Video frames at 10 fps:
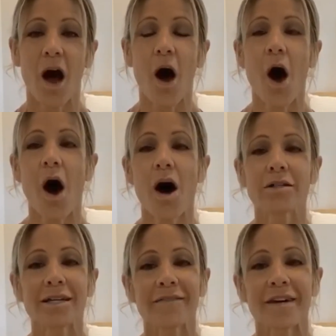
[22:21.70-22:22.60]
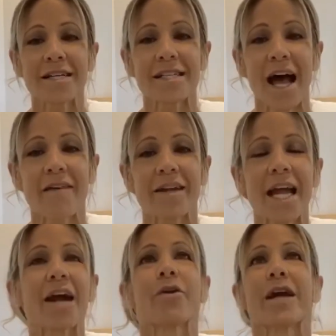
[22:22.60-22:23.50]
All of us have an
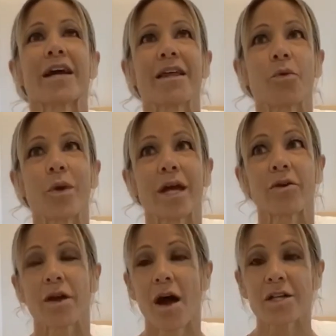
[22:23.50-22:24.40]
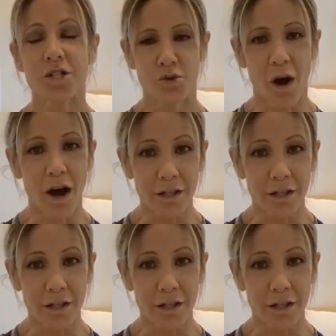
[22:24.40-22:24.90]
area that we are not strong.